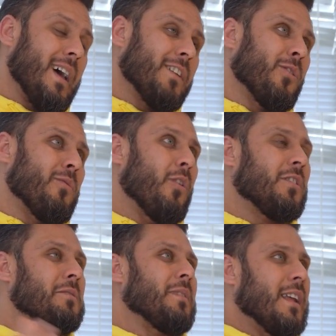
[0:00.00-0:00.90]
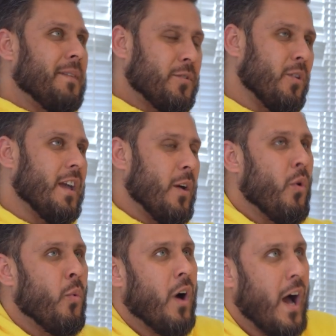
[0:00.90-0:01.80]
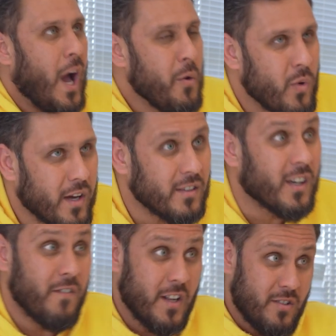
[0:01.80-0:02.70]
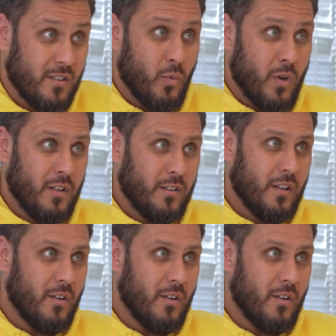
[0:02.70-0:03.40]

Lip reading: So ultimately, how it works in the conventional world